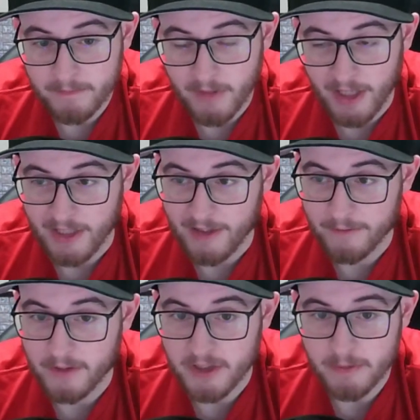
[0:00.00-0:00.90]
And at
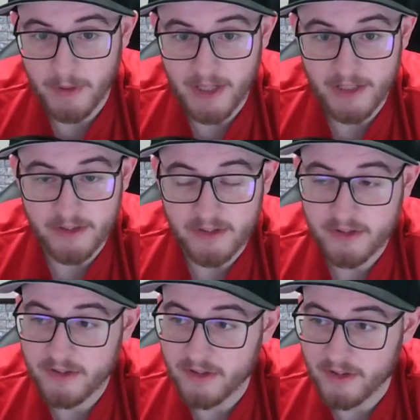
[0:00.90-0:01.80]
first
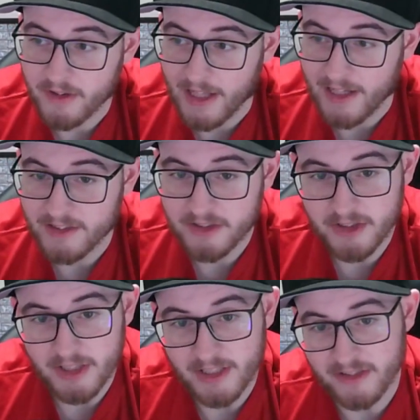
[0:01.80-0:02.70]
base, it's
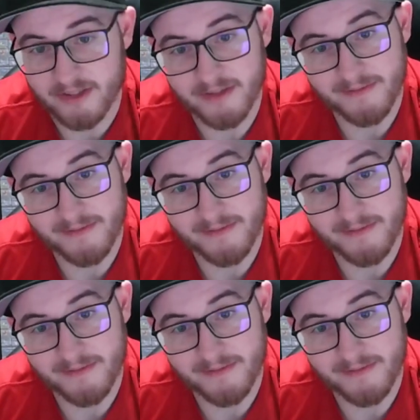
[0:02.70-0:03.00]
just